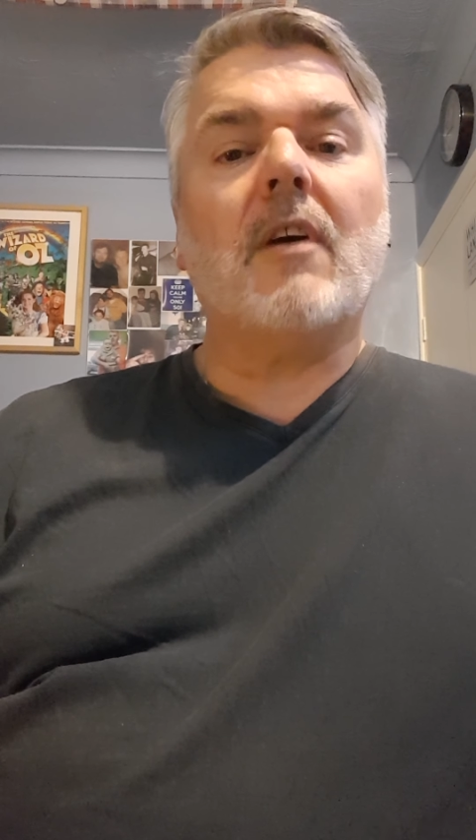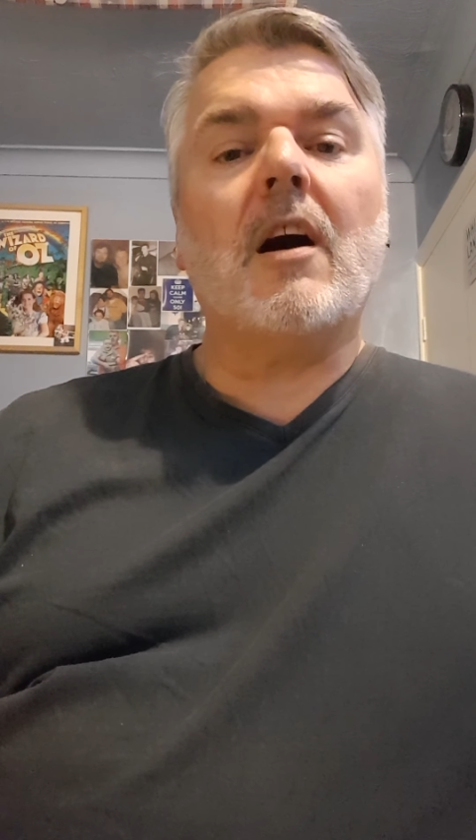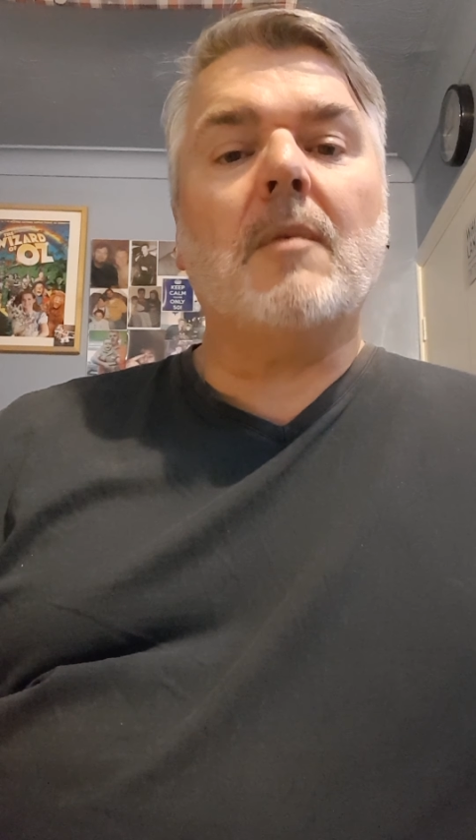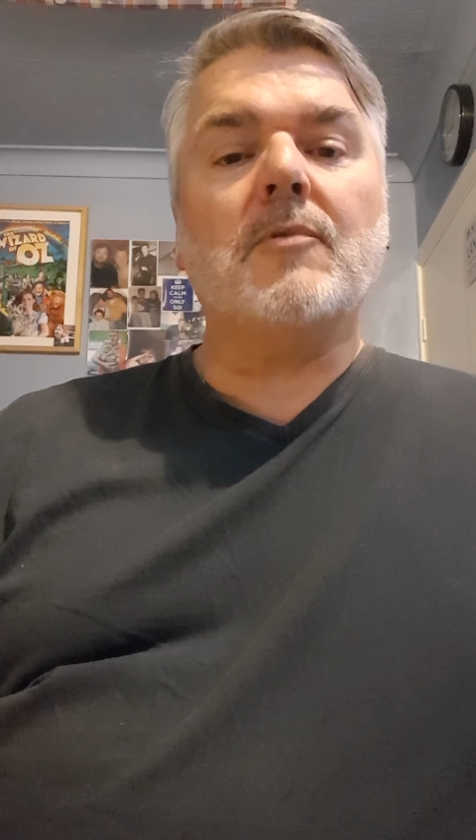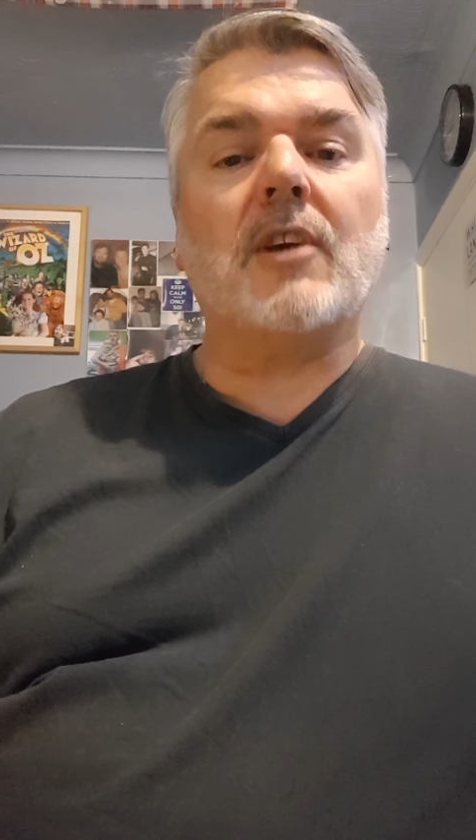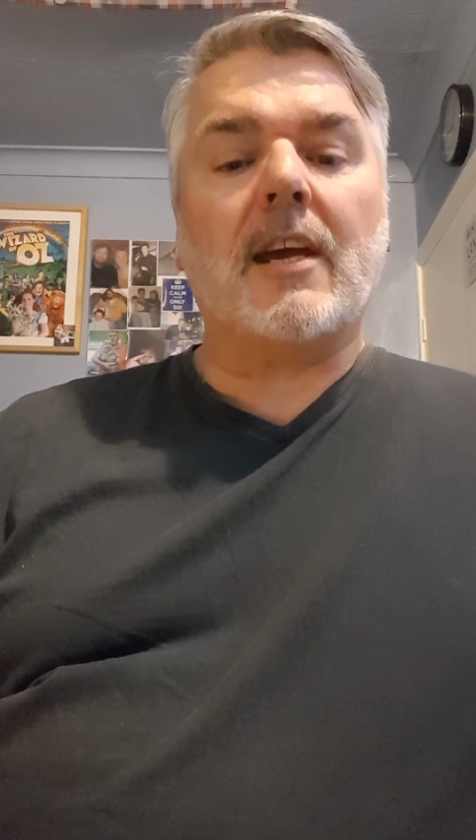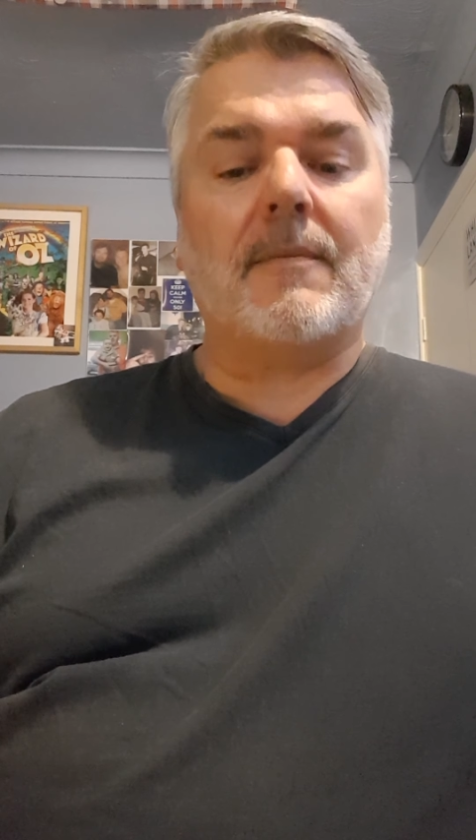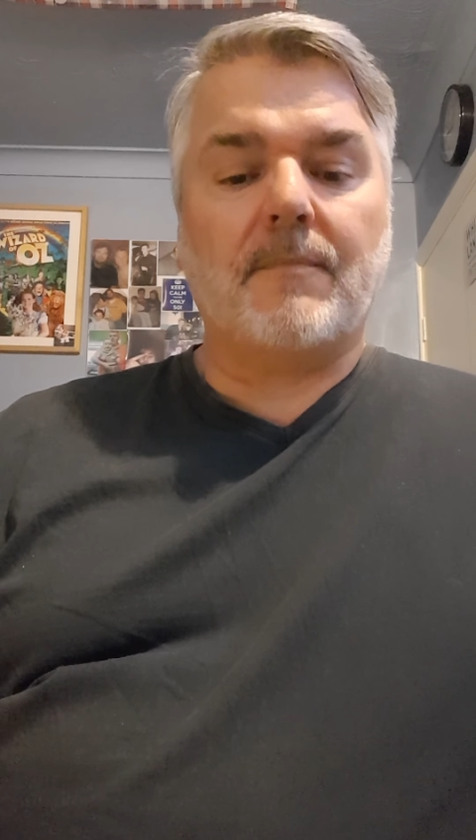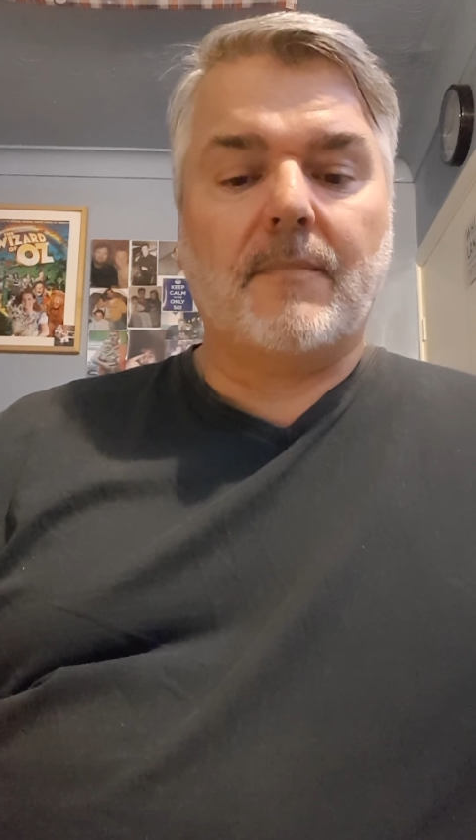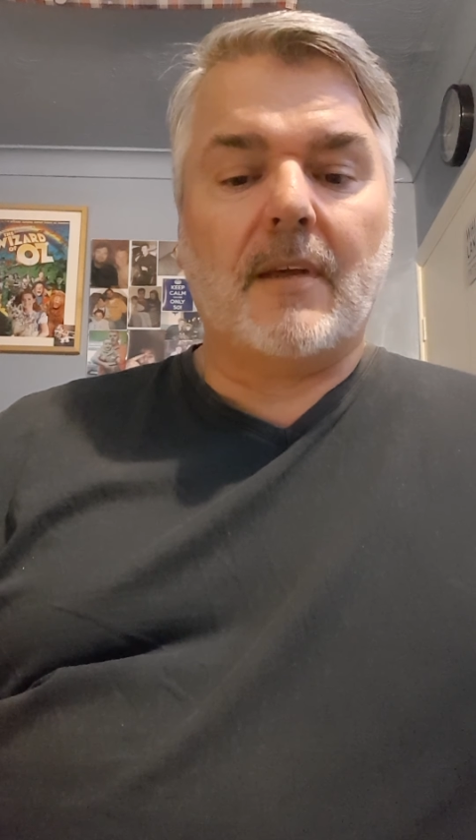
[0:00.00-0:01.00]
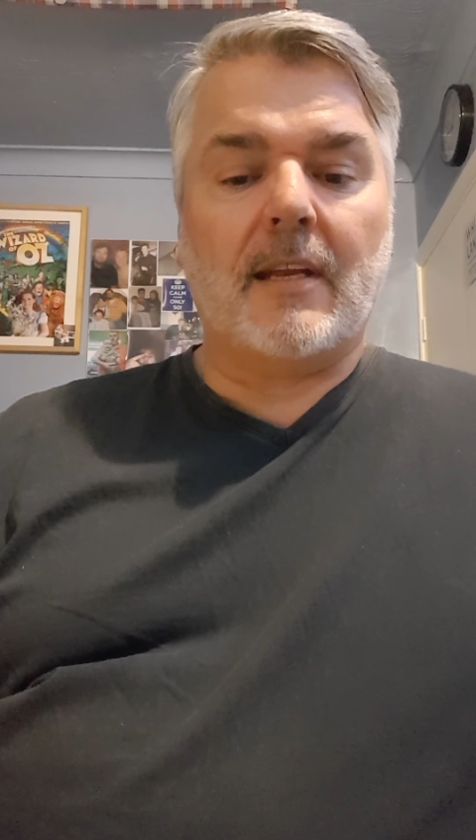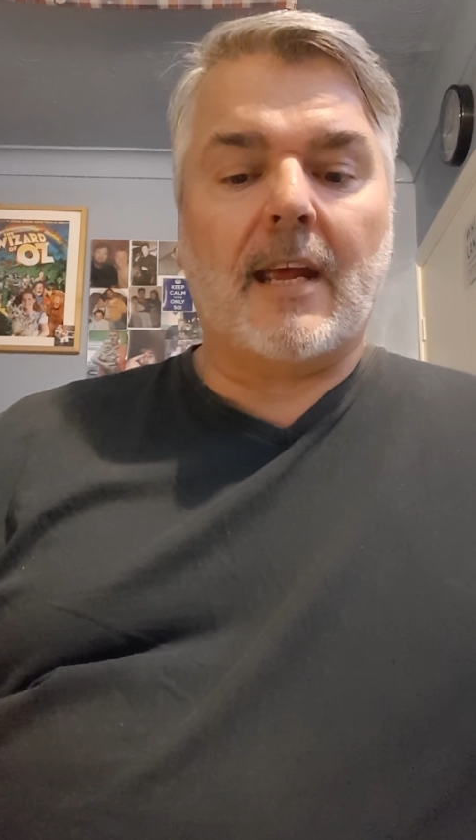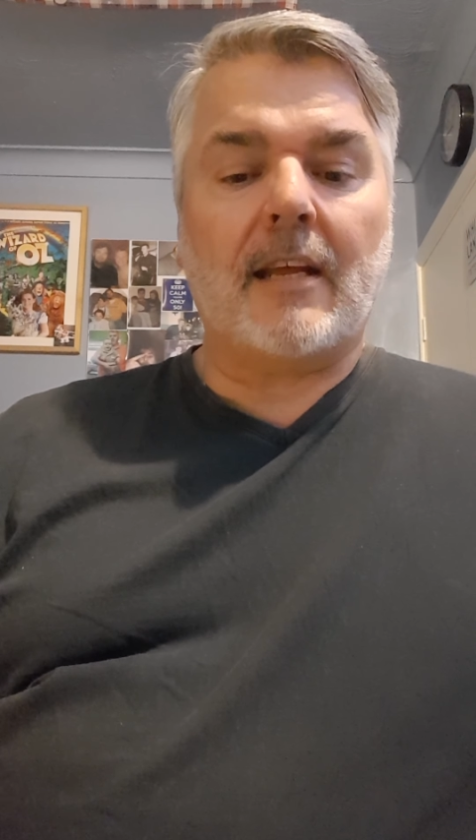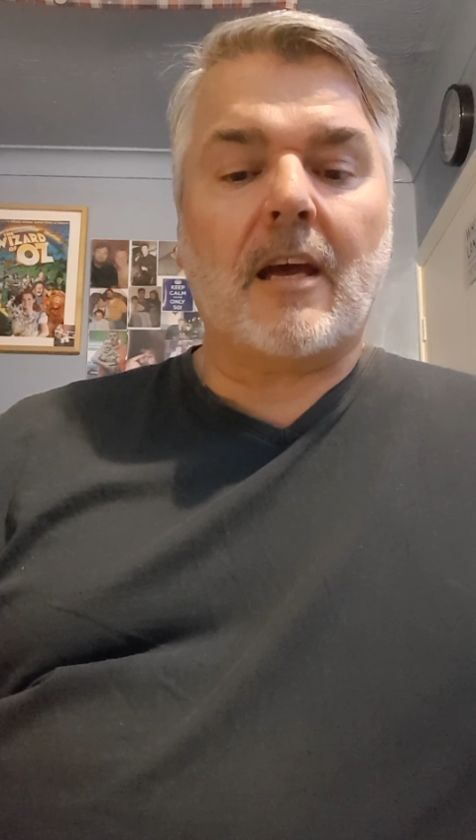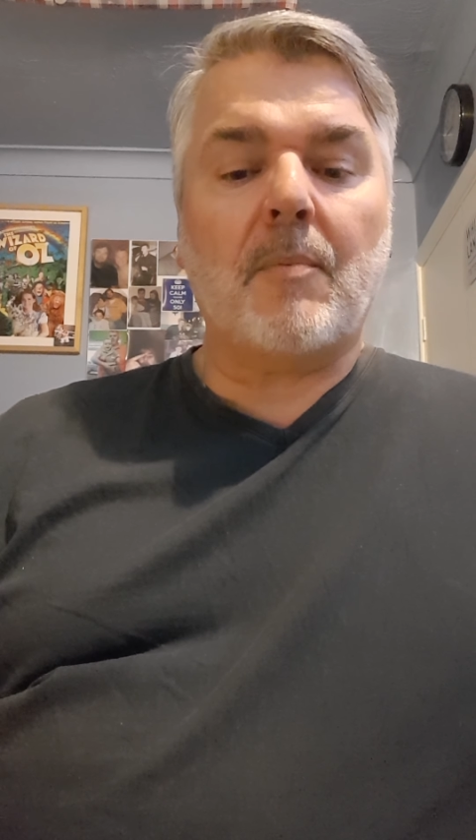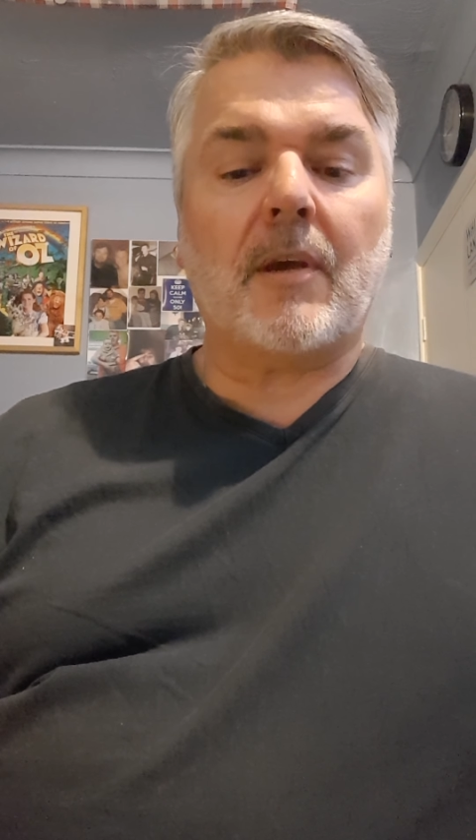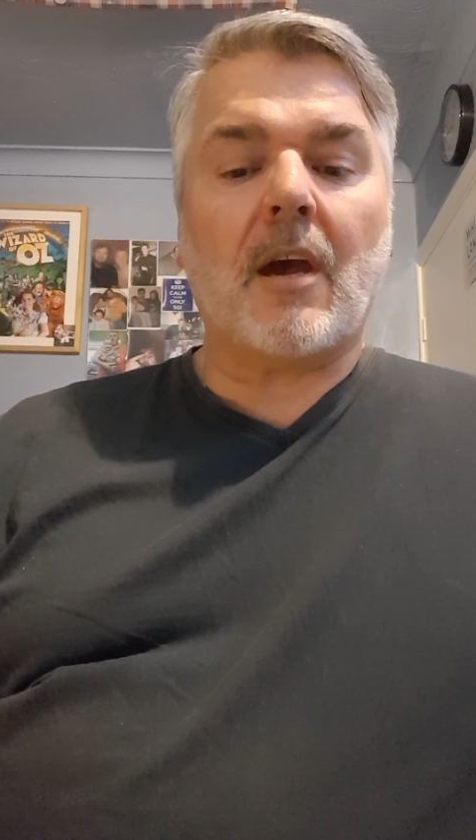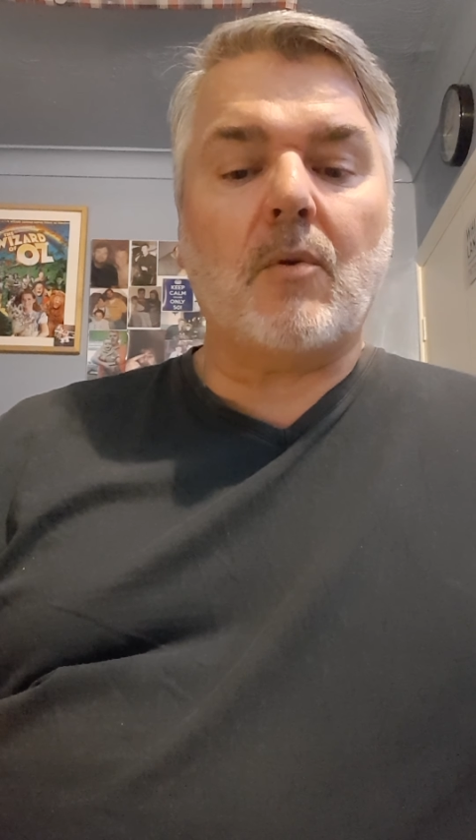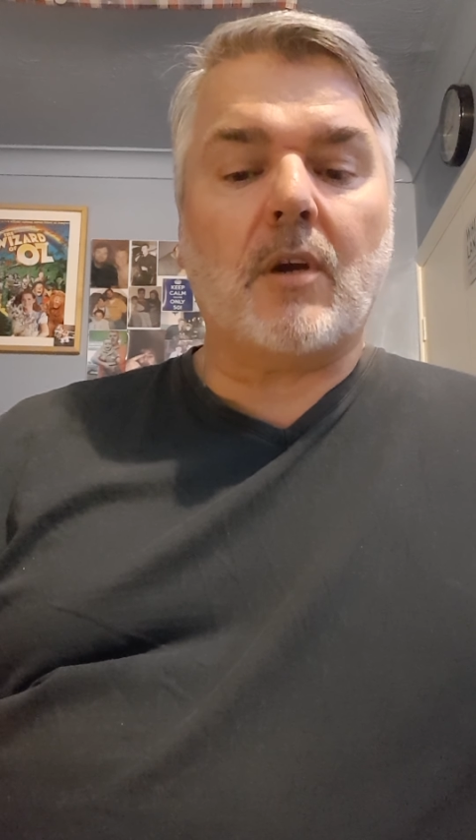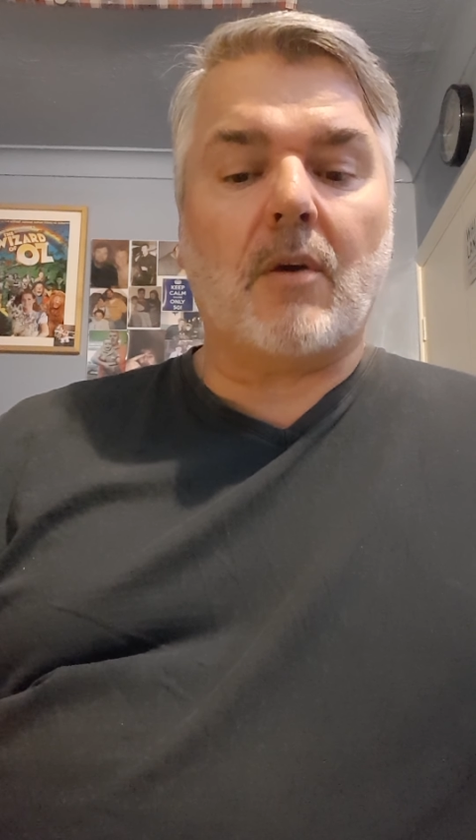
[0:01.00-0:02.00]
armchair and had a cup of
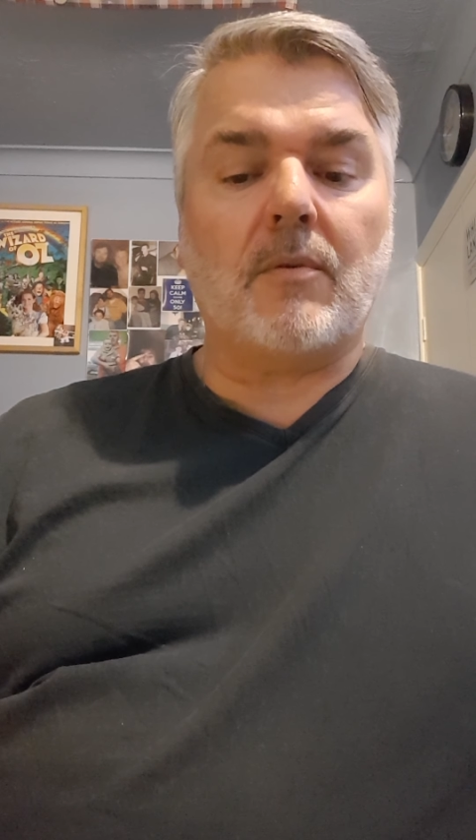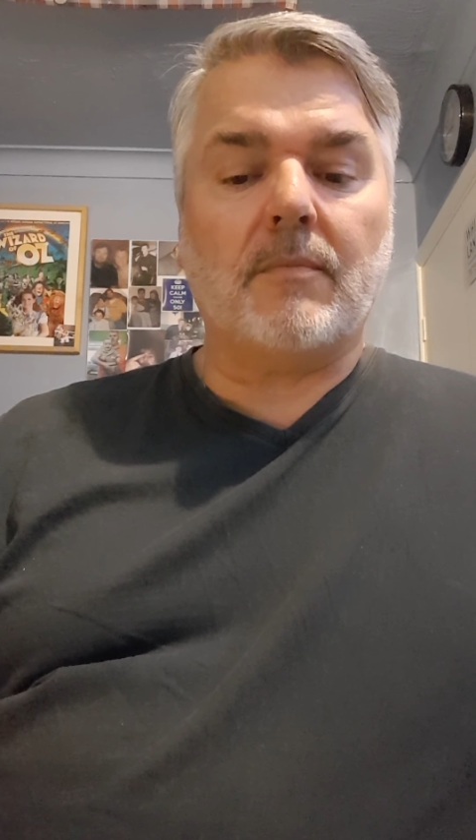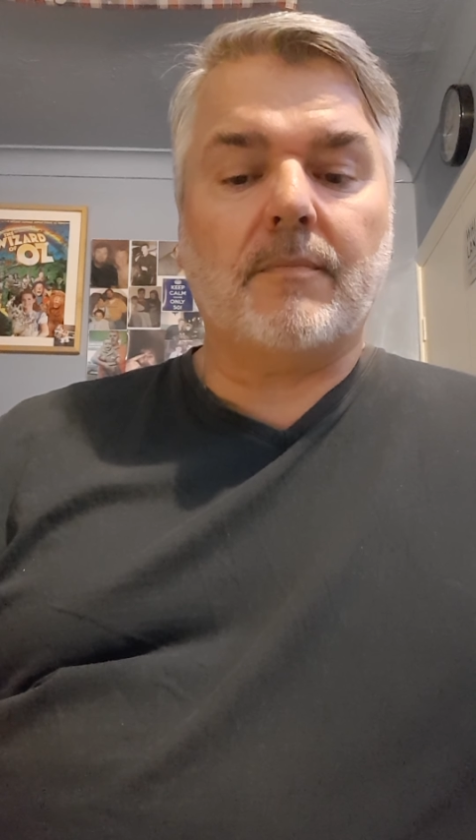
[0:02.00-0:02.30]
cocoa.